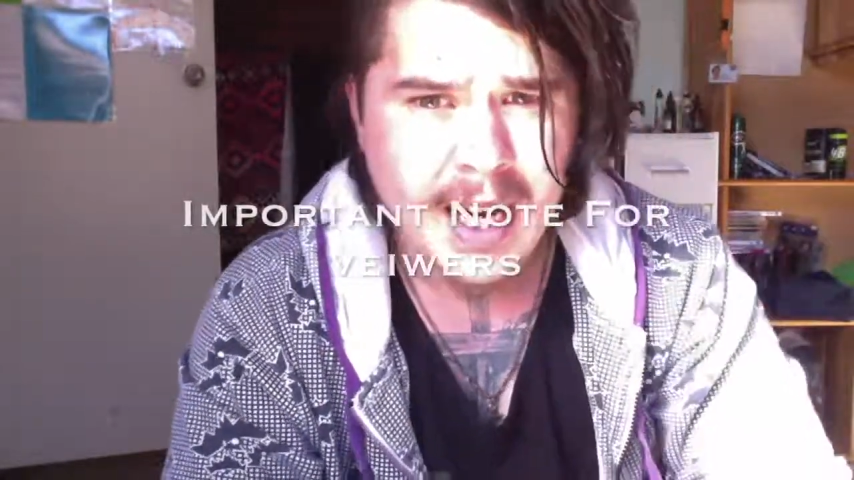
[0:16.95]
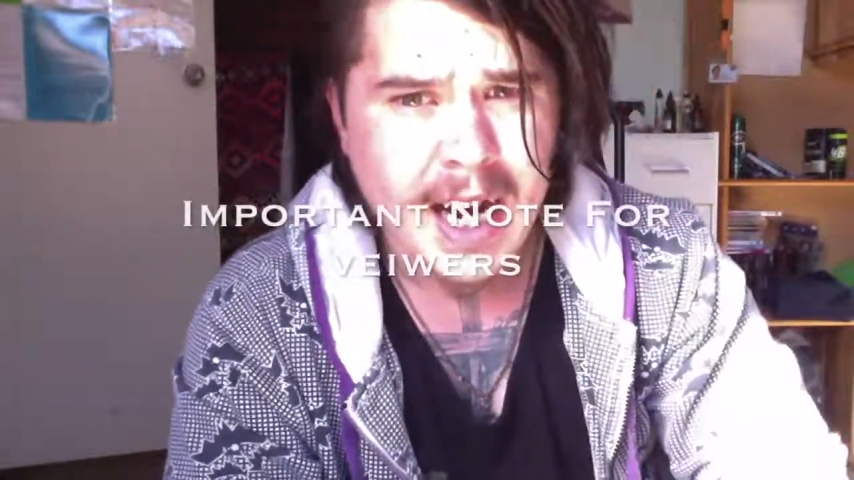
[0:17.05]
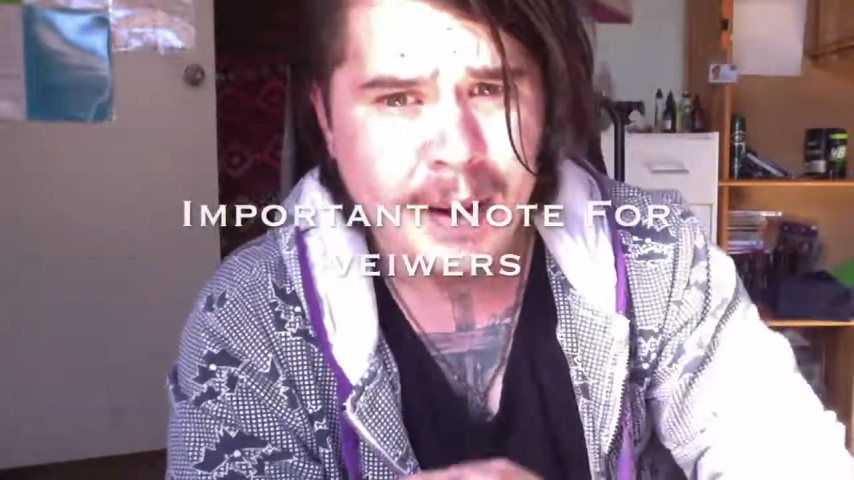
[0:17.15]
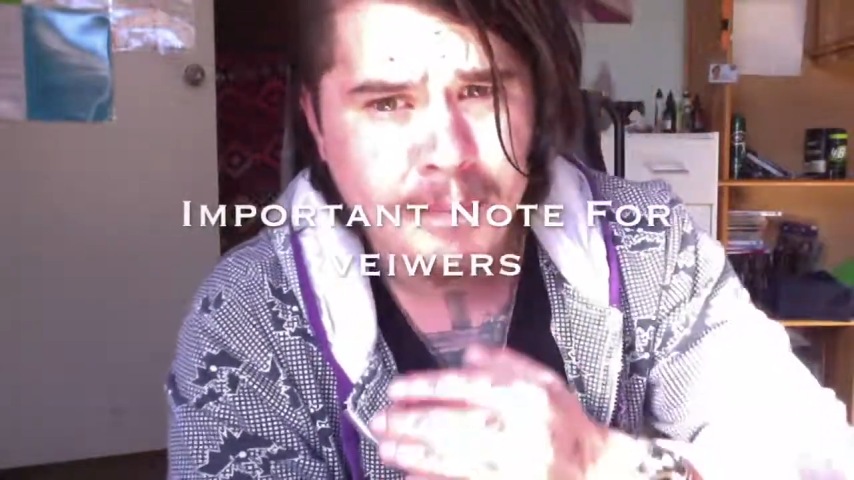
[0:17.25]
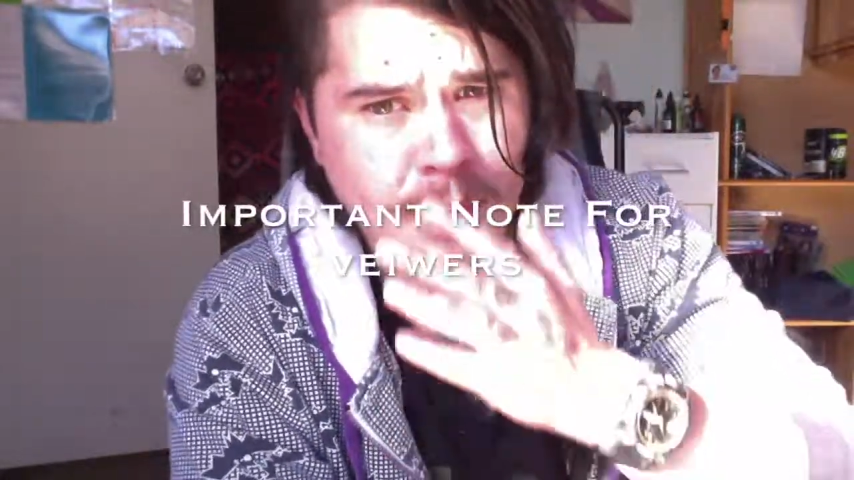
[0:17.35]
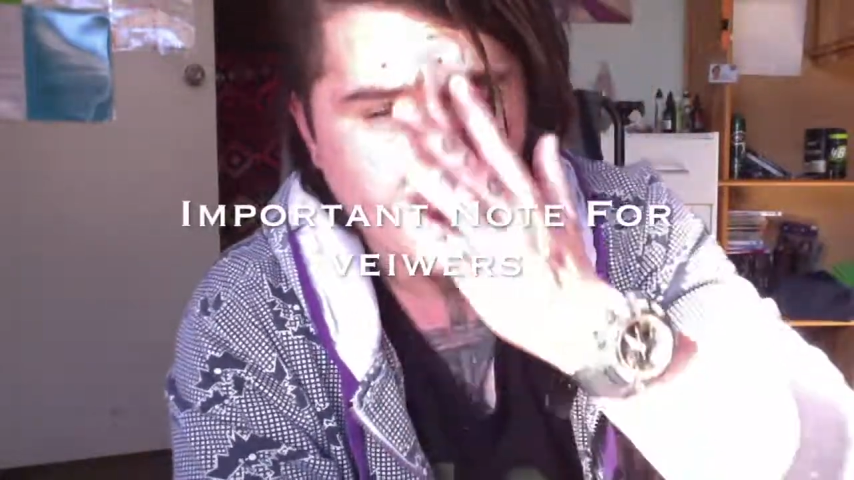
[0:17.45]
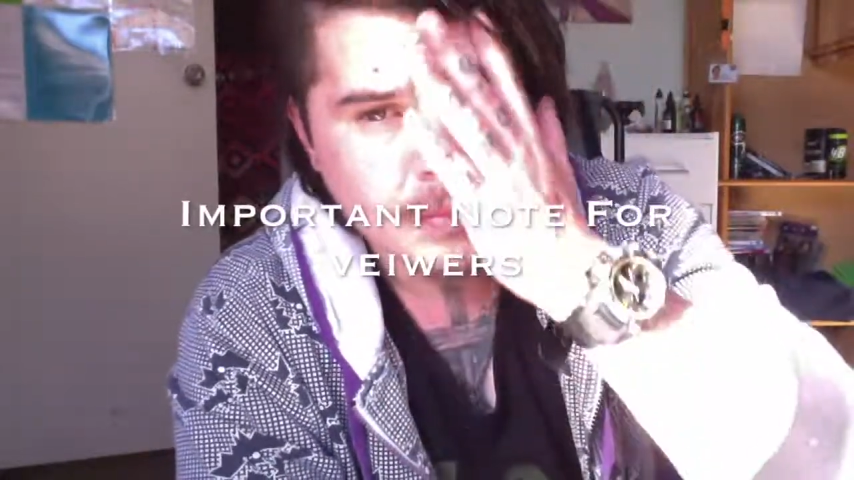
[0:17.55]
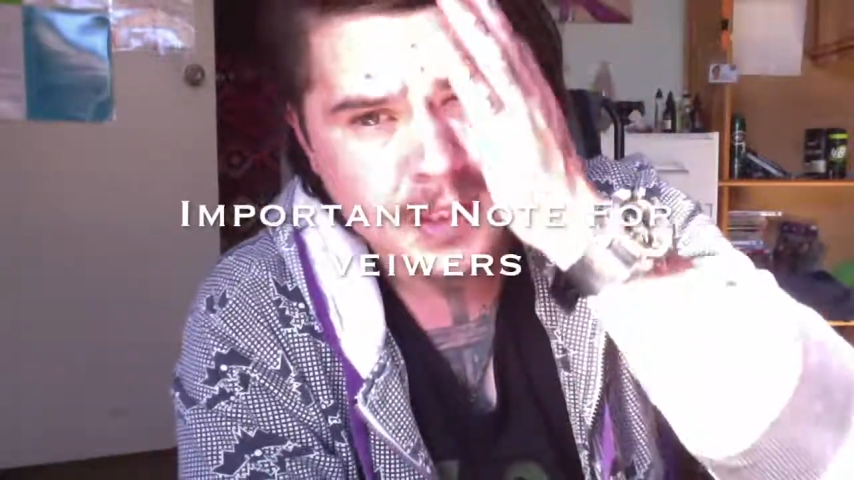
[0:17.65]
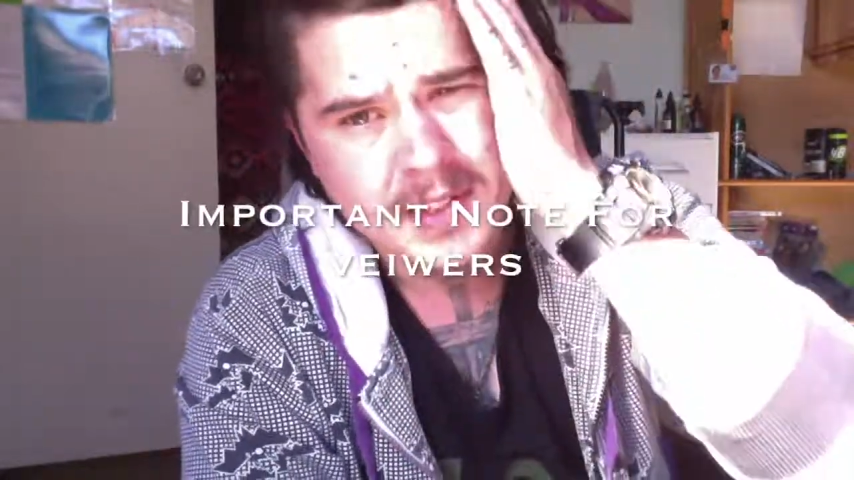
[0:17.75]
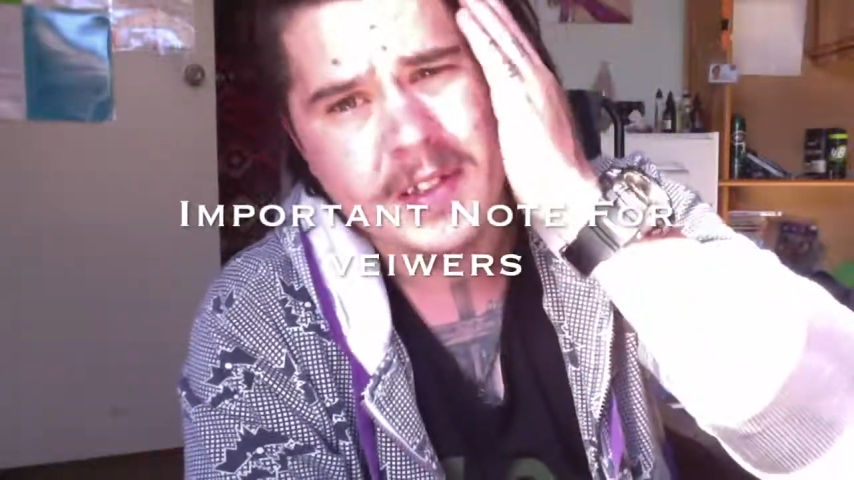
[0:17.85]
I'm
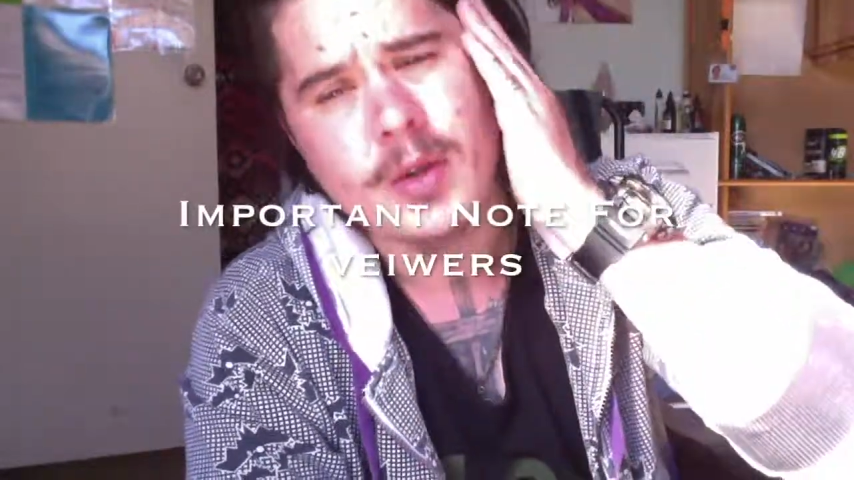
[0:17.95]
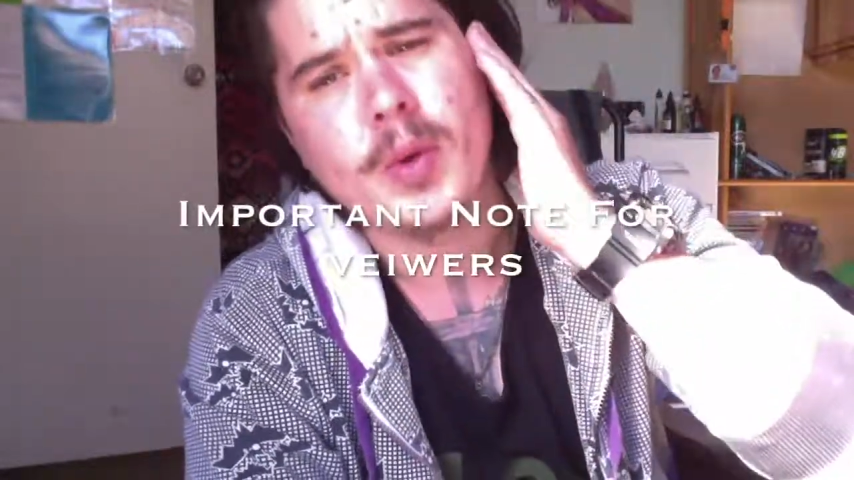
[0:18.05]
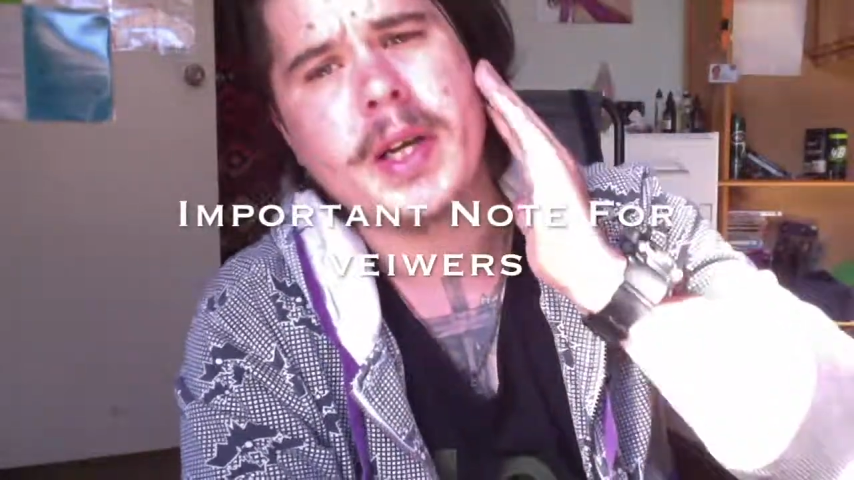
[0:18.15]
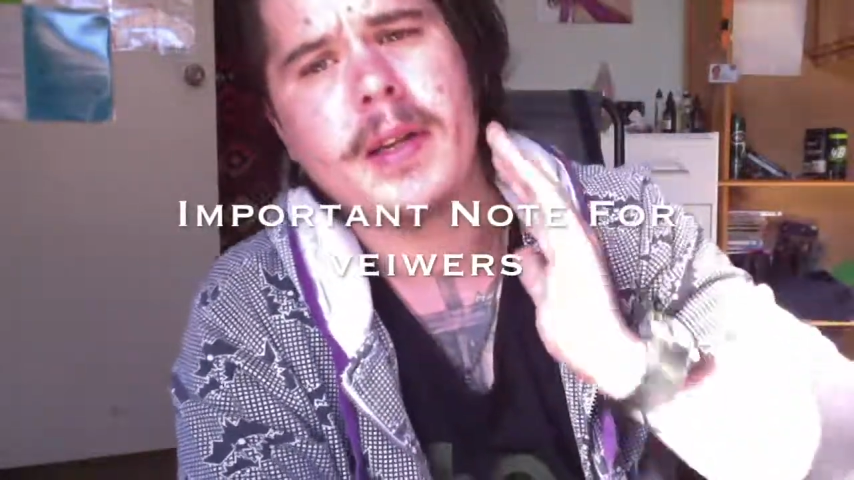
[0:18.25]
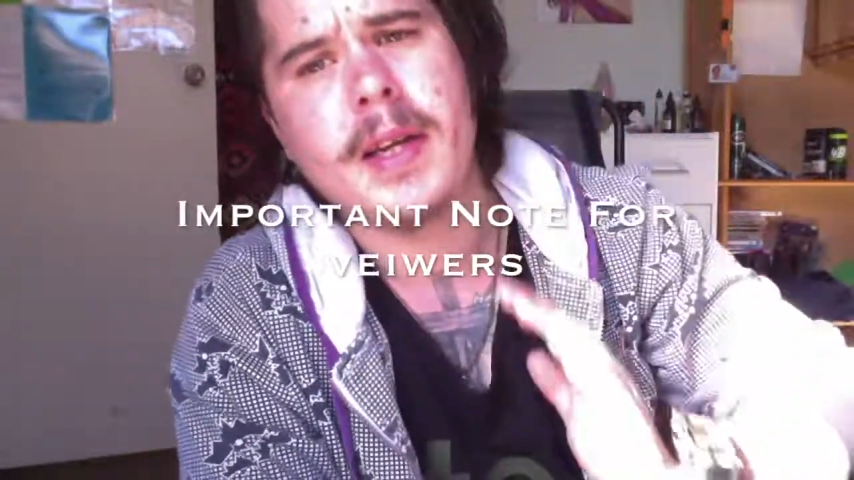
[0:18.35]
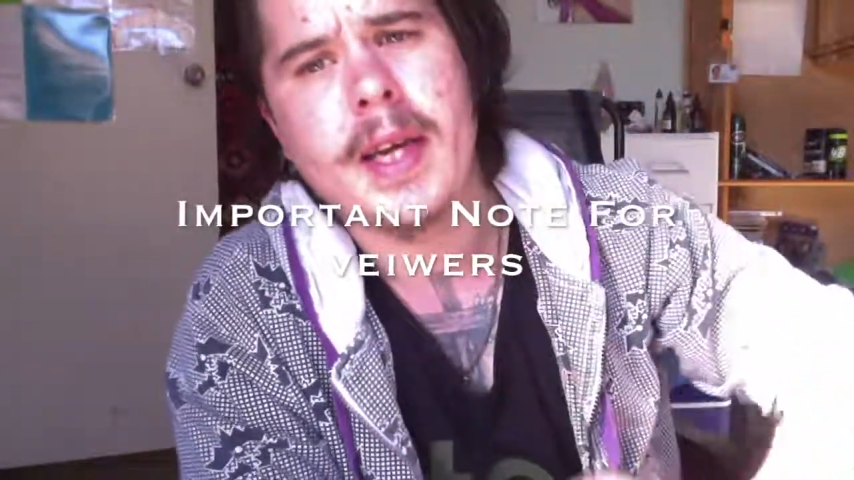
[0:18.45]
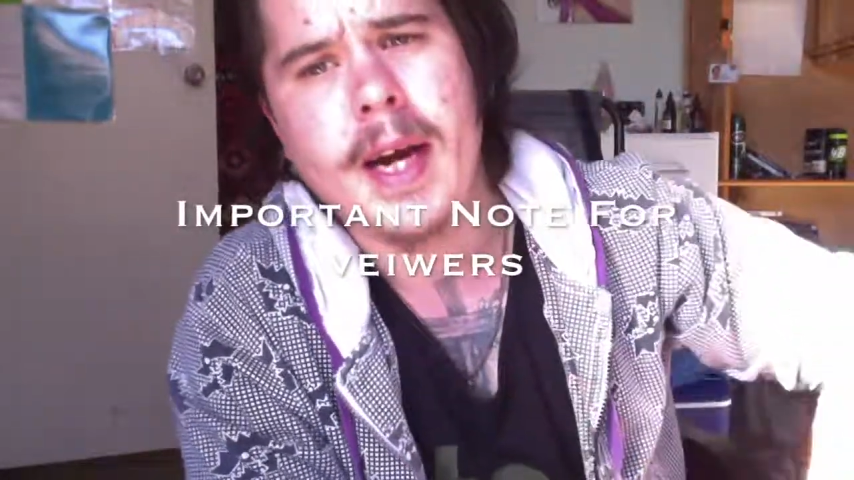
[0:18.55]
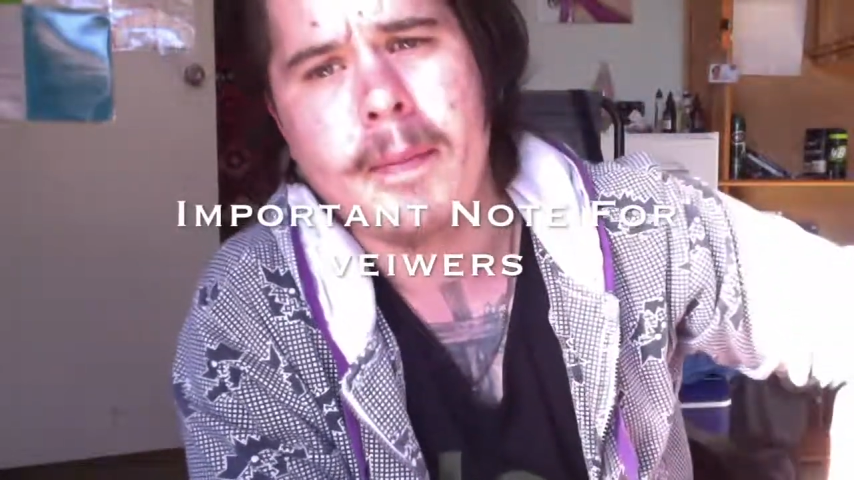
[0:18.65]
just quickly